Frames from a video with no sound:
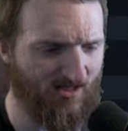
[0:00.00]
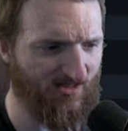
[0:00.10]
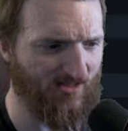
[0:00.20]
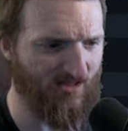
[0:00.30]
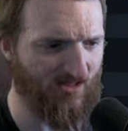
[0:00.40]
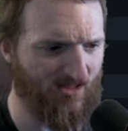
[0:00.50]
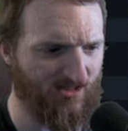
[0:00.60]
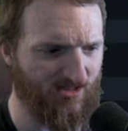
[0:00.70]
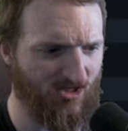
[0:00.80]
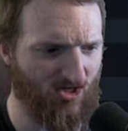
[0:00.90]
uh,
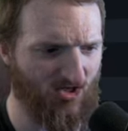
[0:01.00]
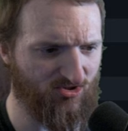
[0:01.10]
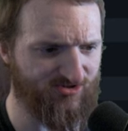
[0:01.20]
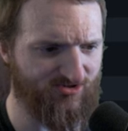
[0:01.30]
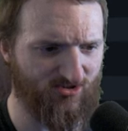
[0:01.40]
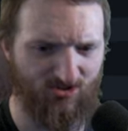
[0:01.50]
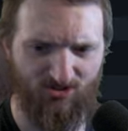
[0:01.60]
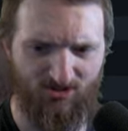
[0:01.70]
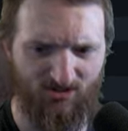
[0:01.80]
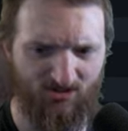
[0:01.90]

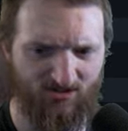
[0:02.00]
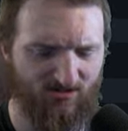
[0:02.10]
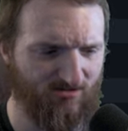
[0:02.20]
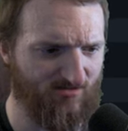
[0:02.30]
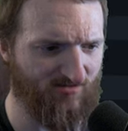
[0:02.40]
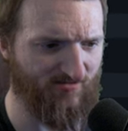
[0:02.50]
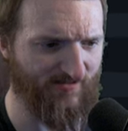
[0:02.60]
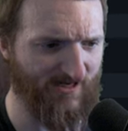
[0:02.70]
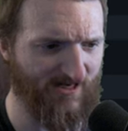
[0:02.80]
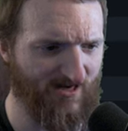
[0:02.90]
cursor,
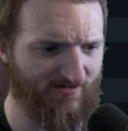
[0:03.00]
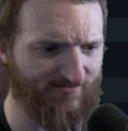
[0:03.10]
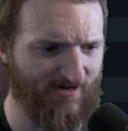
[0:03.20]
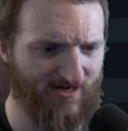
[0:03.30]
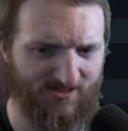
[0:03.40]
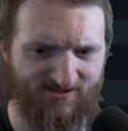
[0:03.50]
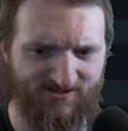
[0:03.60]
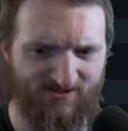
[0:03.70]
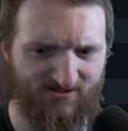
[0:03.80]
V F X,